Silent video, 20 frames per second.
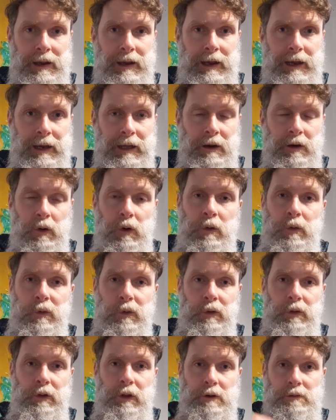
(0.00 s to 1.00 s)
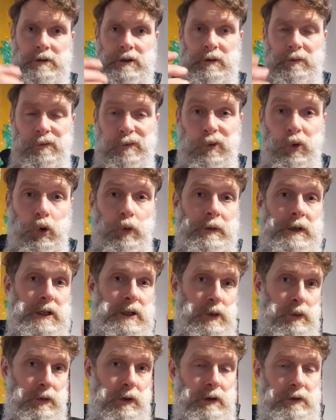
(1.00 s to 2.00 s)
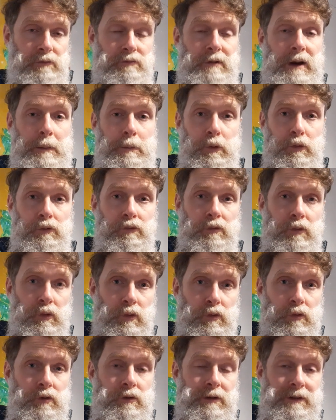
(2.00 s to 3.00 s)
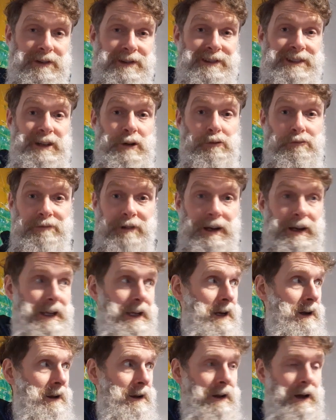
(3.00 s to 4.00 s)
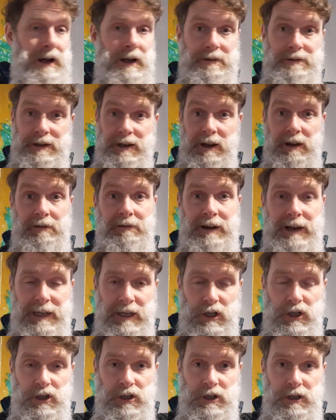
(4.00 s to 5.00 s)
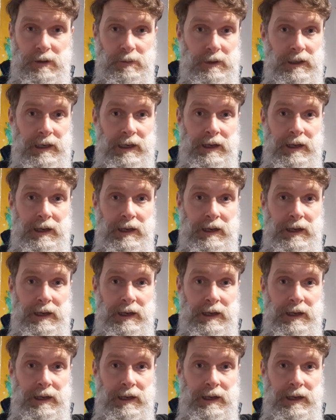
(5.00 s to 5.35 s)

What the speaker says: And often those conformists or those rebel rules are still running our lives and our relationship,